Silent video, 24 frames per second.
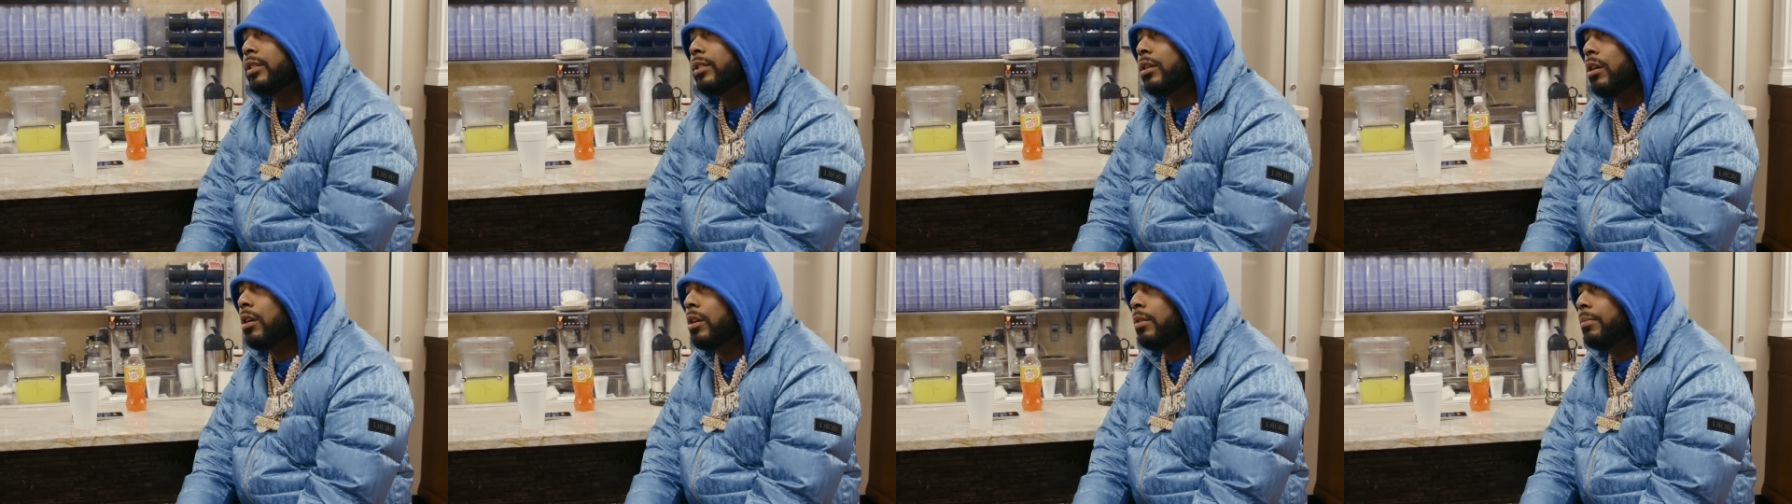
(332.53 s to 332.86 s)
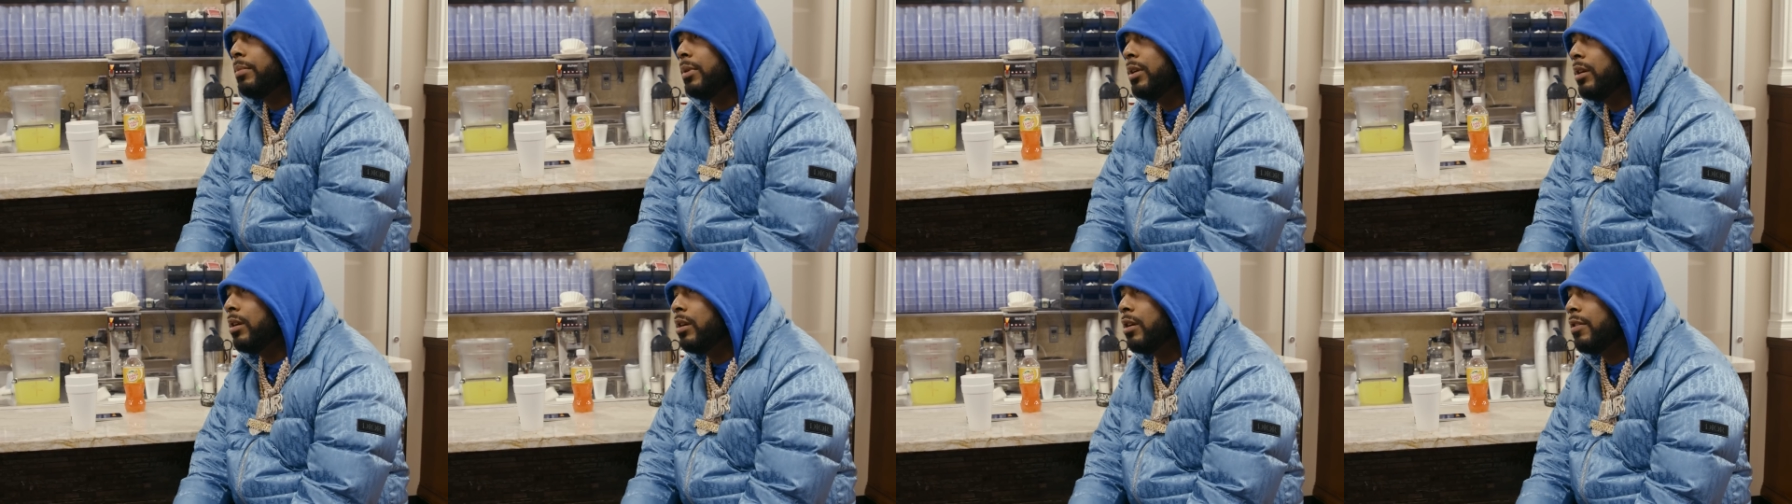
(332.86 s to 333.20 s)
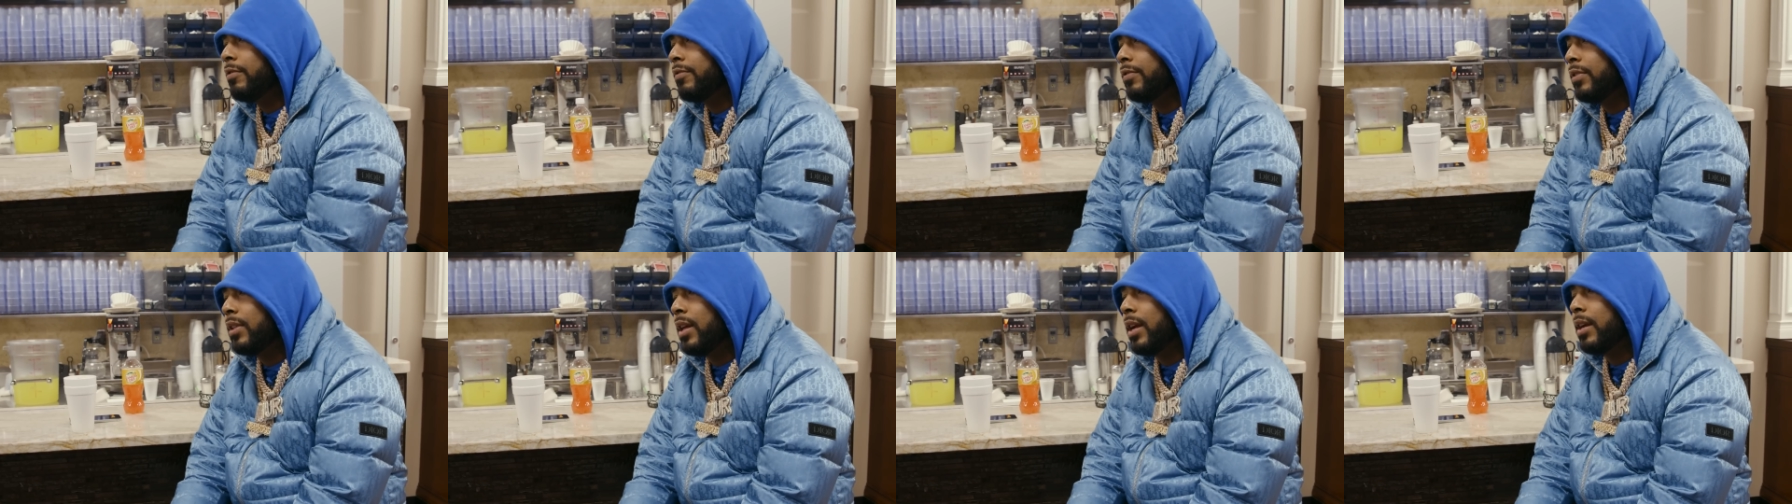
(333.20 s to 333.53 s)
started me
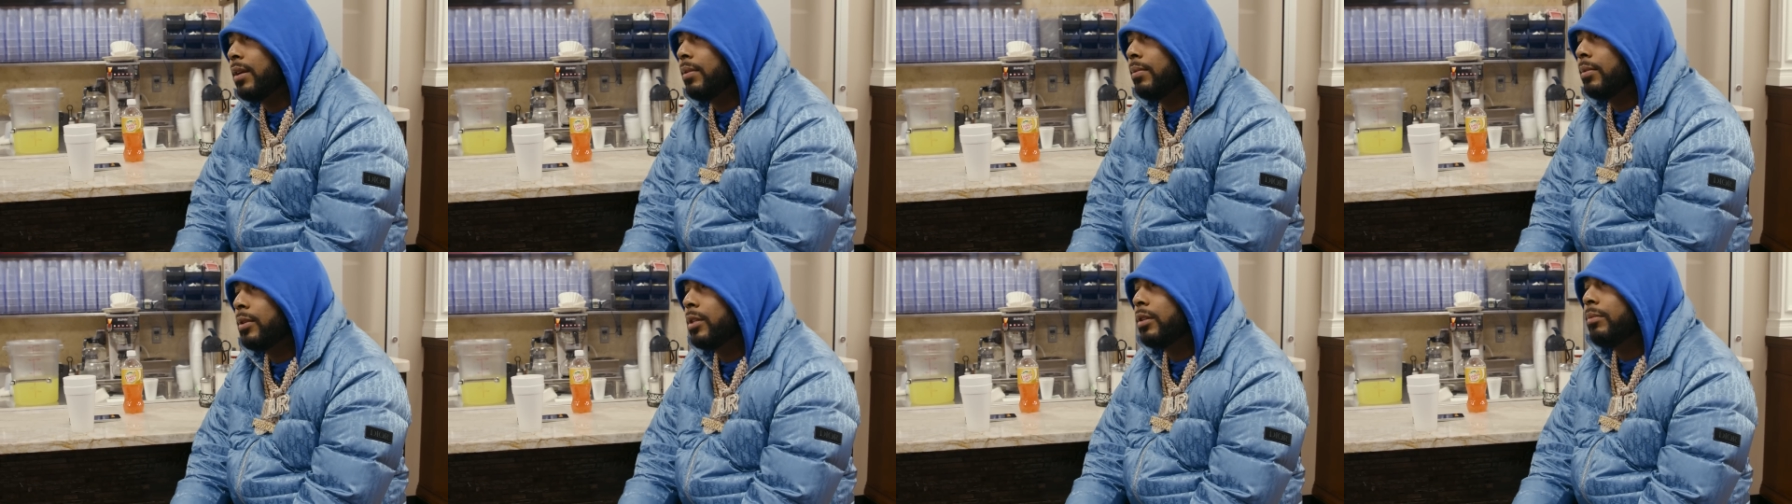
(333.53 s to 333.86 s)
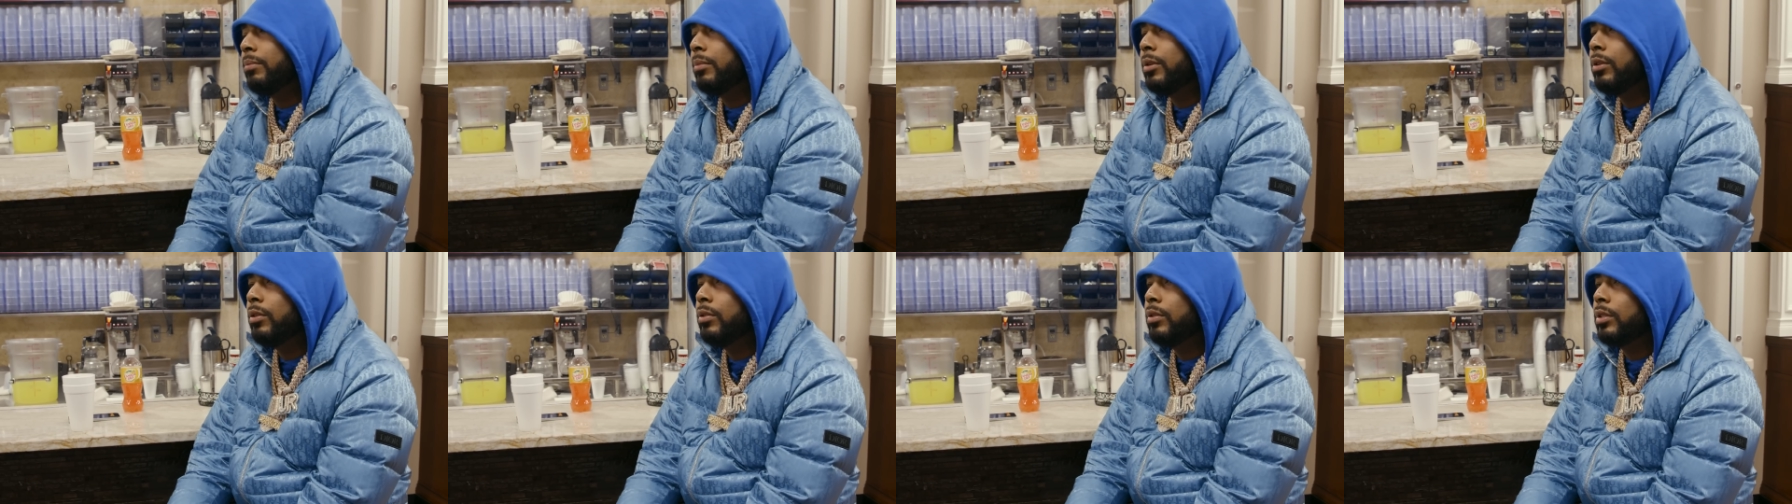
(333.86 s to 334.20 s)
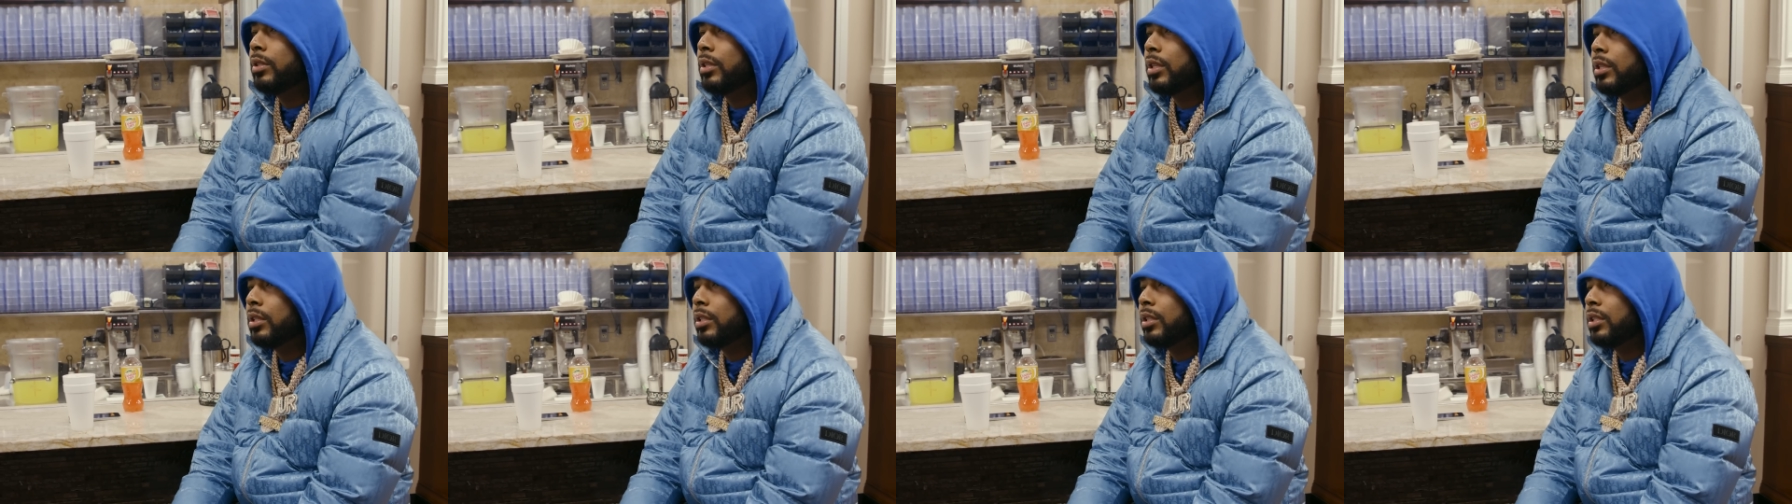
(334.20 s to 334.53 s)
off like with the
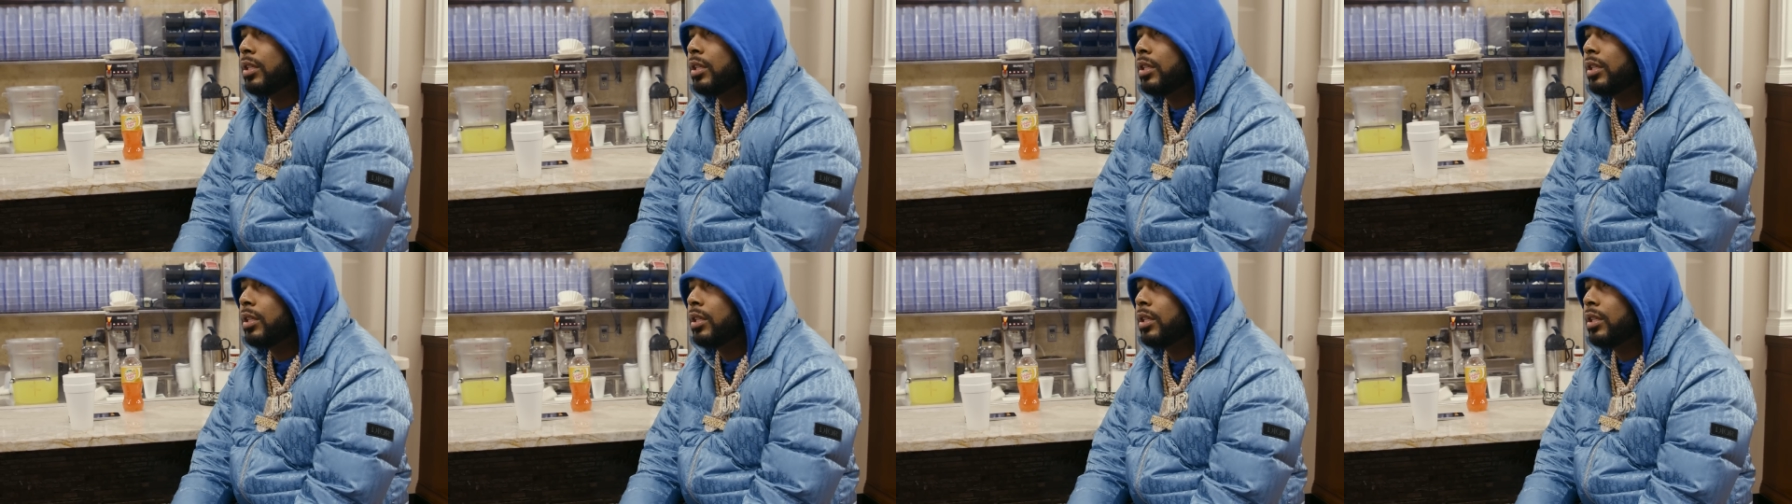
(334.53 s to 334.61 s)
music and